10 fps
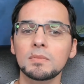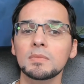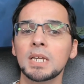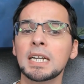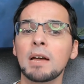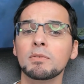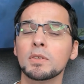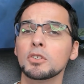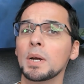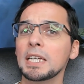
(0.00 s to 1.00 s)
And after
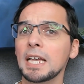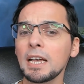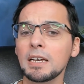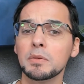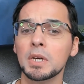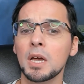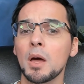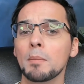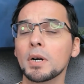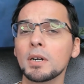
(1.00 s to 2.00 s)
the 28th,
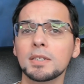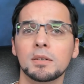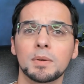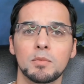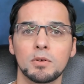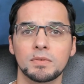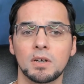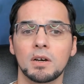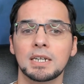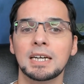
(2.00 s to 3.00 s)
Mercury moves
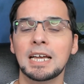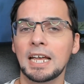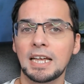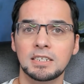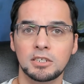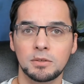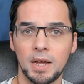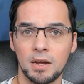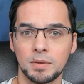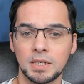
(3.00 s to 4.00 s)
on into
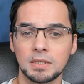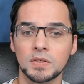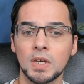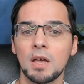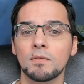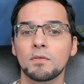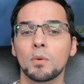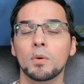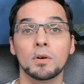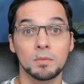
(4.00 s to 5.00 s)
Aries
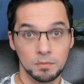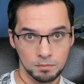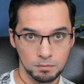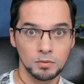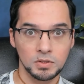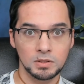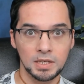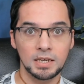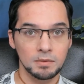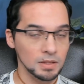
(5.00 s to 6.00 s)
for
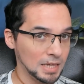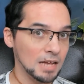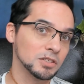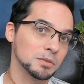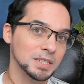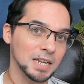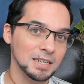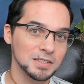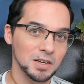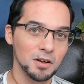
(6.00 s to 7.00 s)
mostly the last 3
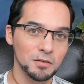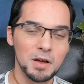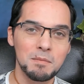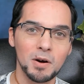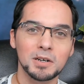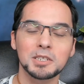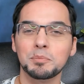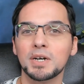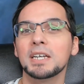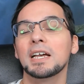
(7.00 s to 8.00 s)
days of March,
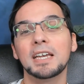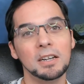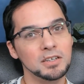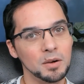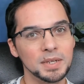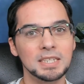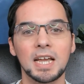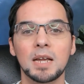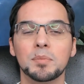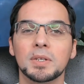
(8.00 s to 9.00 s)
but again, going
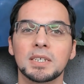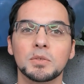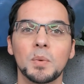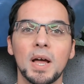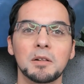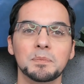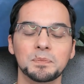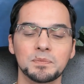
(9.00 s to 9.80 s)
into April as well.